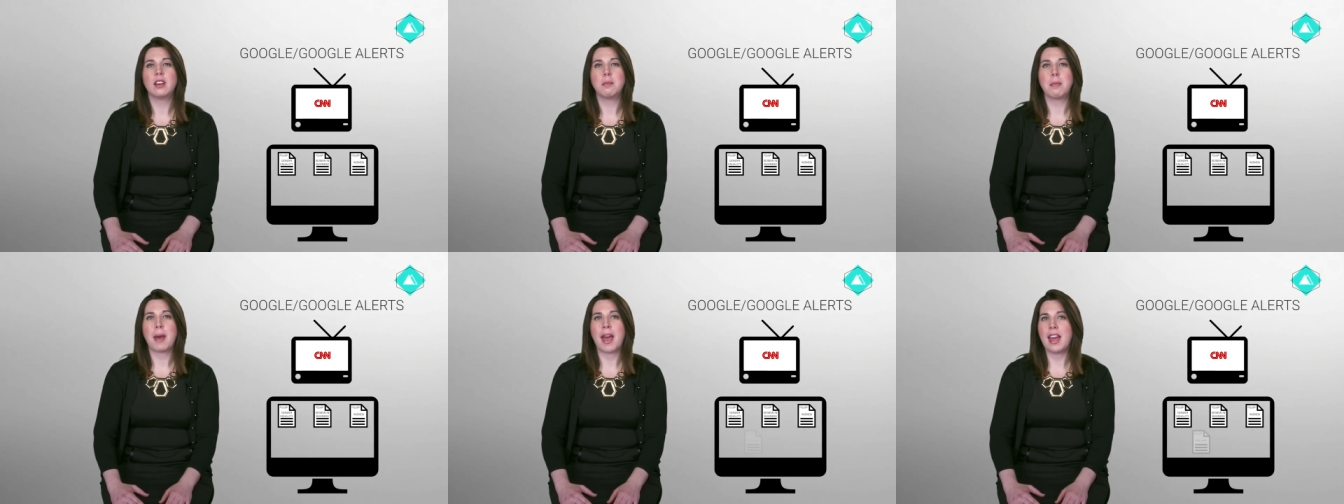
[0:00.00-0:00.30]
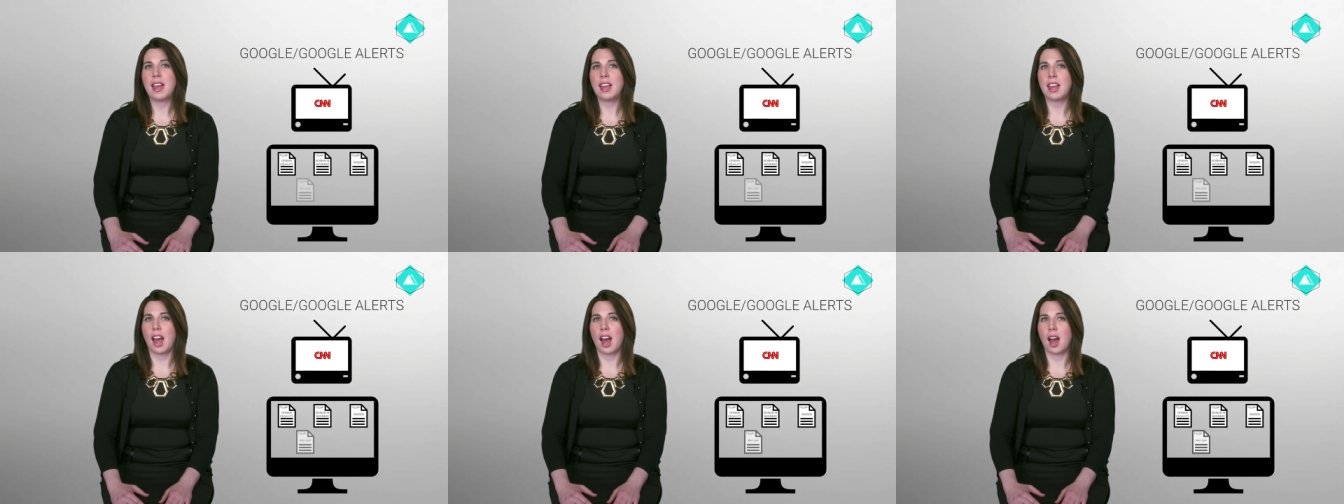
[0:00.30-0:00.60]

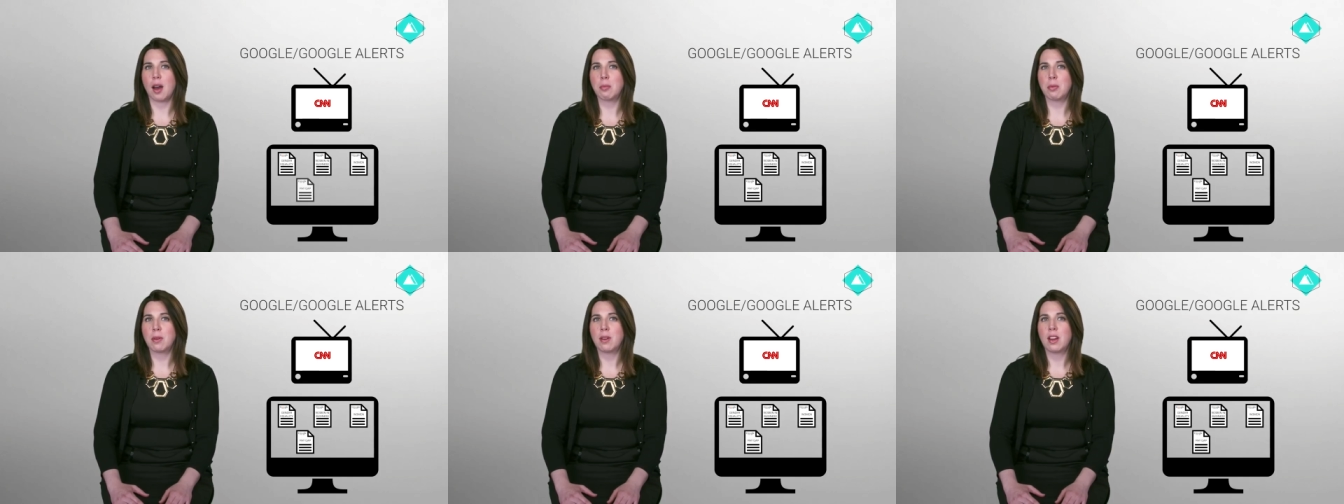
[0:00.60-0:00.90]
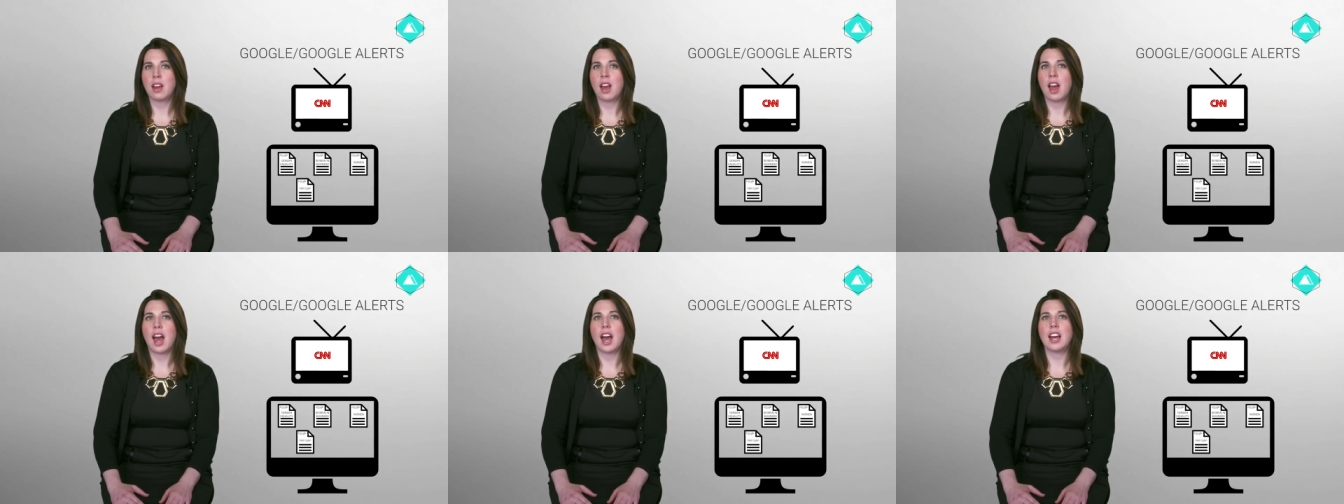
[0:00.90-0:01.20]
pay gap,
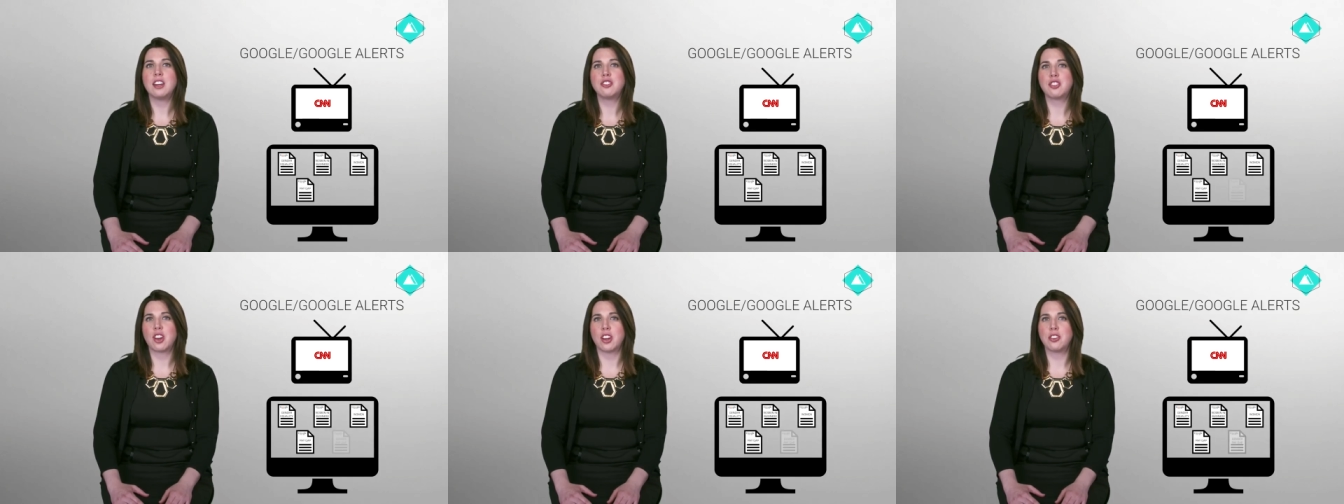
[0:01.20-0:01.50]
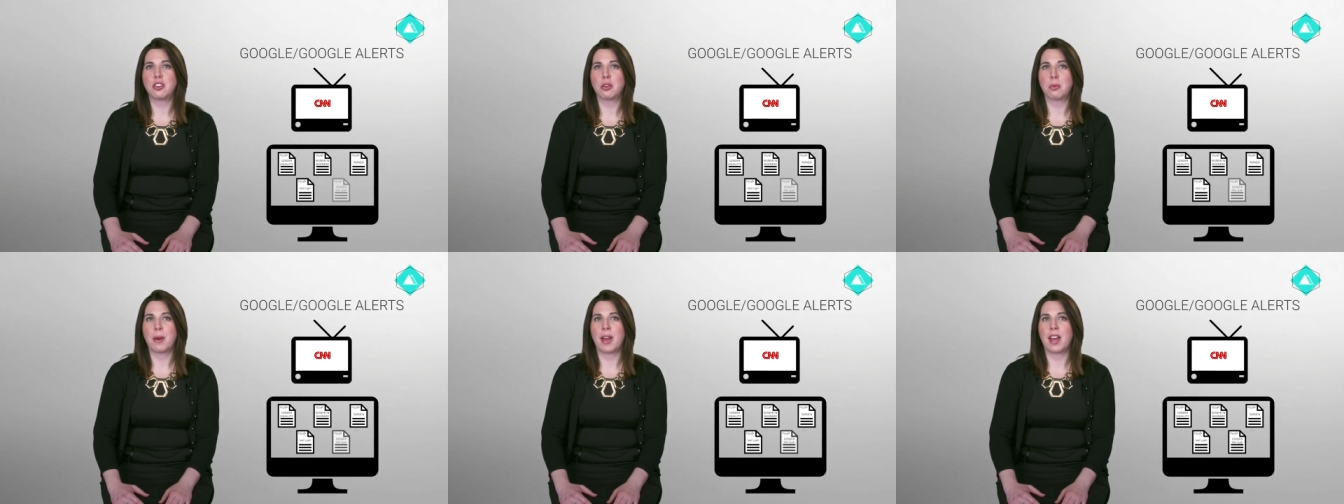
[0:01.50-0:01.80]
and
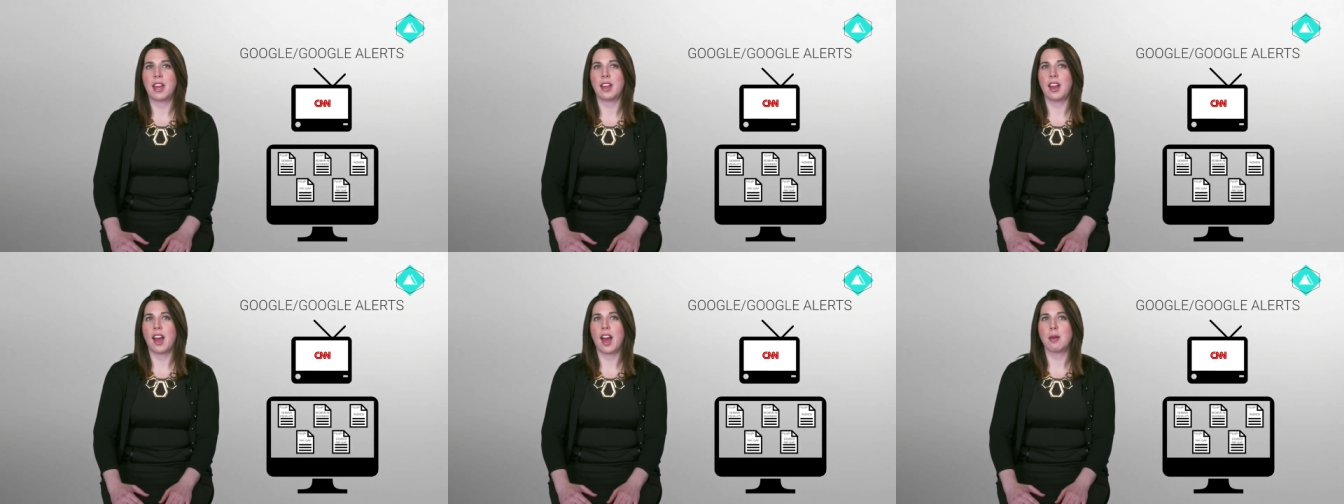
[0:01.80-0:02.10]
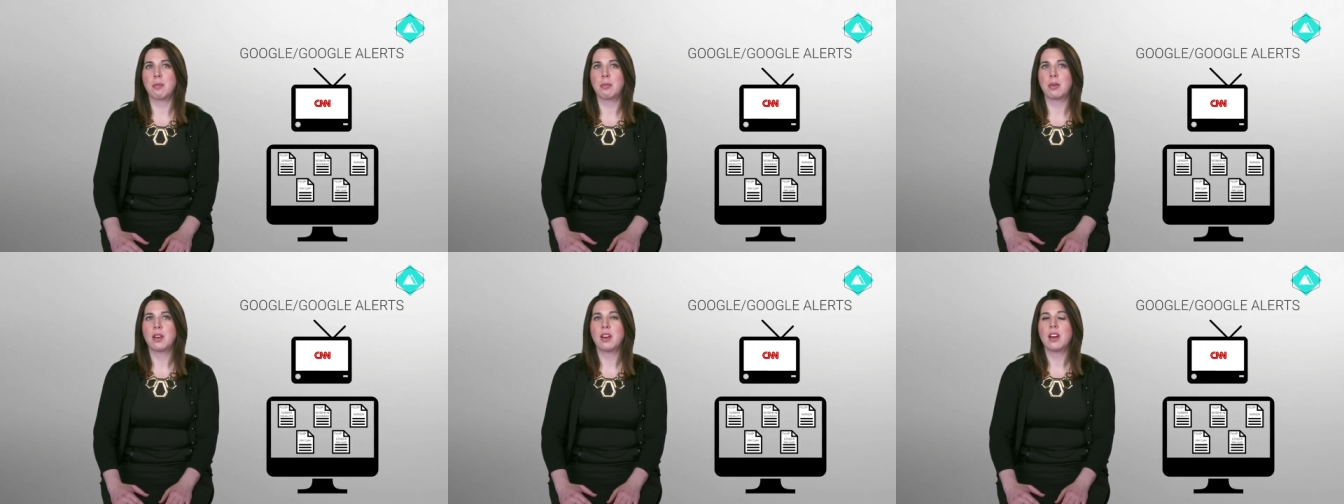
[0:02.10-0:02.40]
gender pay
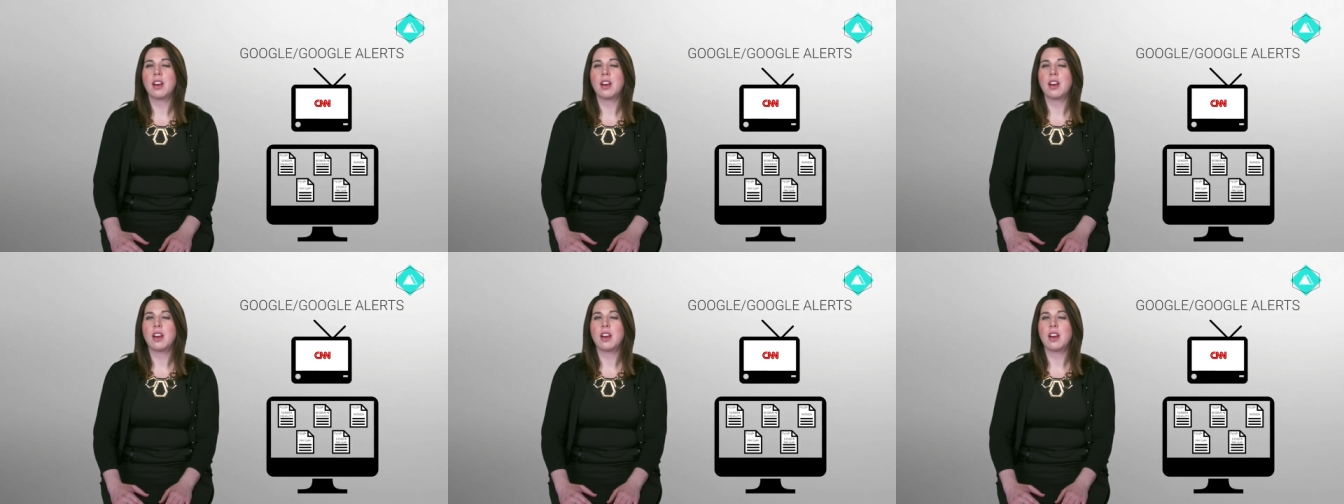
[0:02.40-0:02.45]
gap.